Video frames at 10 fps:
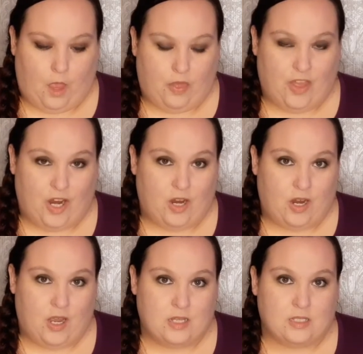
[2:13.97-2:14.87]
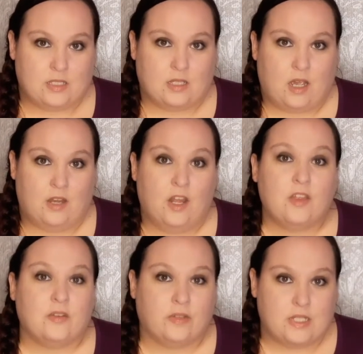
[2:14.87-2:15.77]
There is
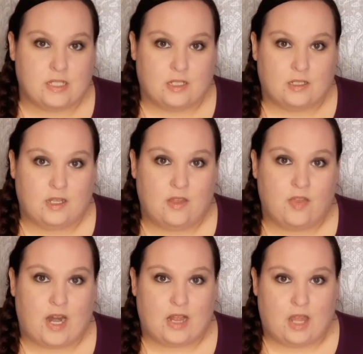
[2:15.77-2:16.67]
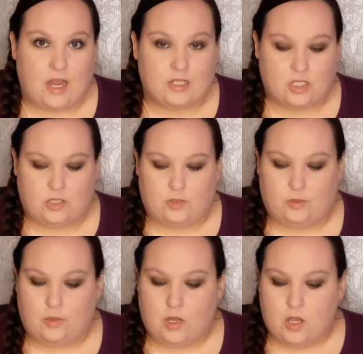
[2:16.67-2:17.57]
another reason that I like
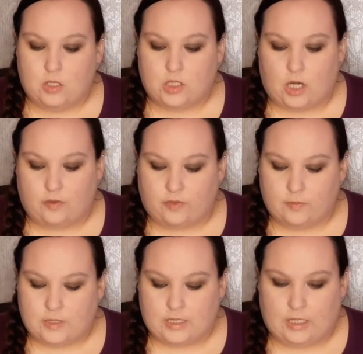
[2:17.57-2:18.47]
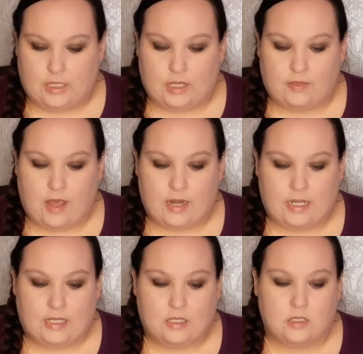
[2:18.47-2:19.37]
to start from seed, and that
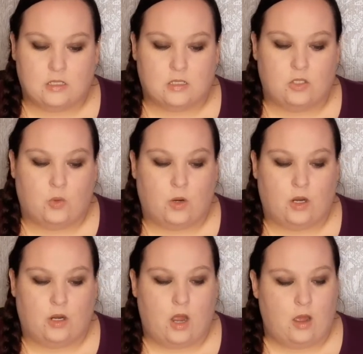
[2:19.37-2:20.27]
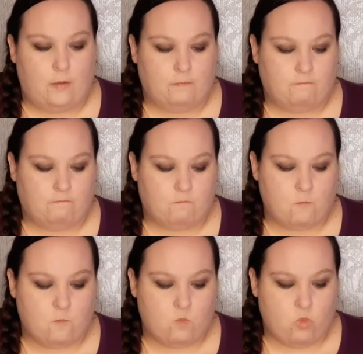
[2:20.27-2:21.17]
is your
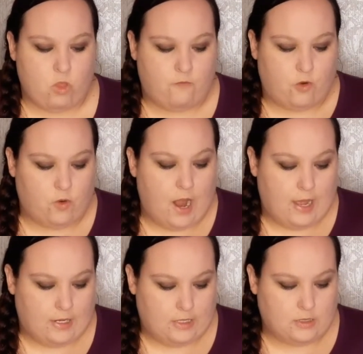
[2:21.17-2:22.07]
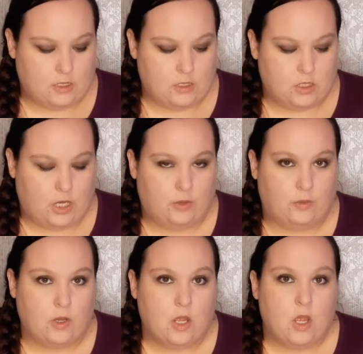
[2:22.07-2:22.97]
varieties. So
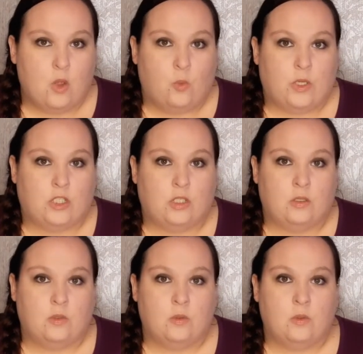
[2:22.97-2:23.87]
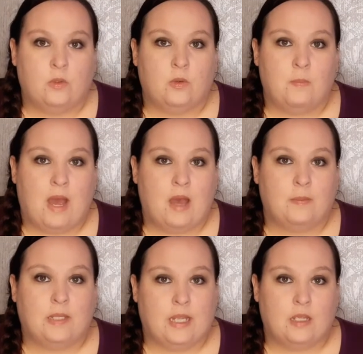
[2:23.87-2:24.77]
when you buy a
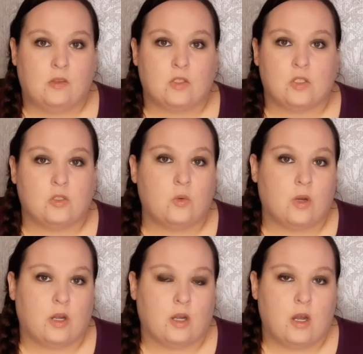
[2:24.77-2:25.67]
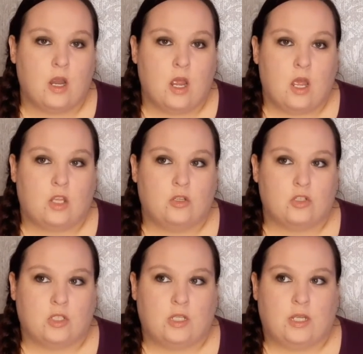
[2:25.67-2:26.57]
plant in the store,
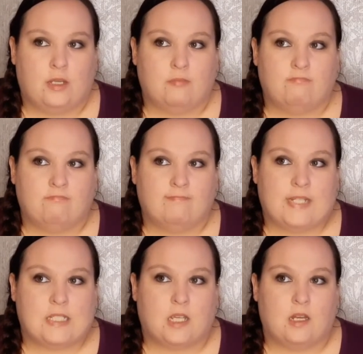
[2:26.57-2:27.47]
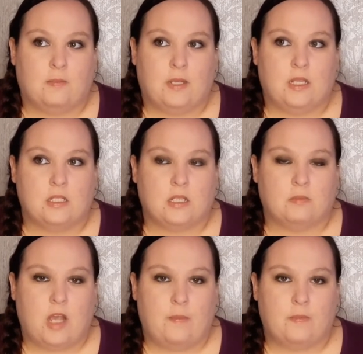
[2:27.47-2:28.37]
usually it's going to be some
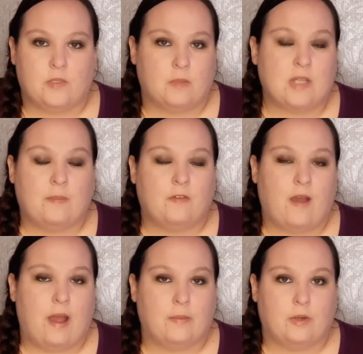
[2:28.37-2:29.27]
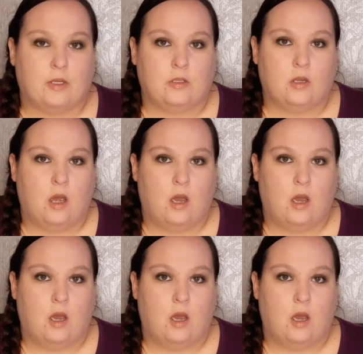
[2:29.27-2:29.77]
type of hybrid,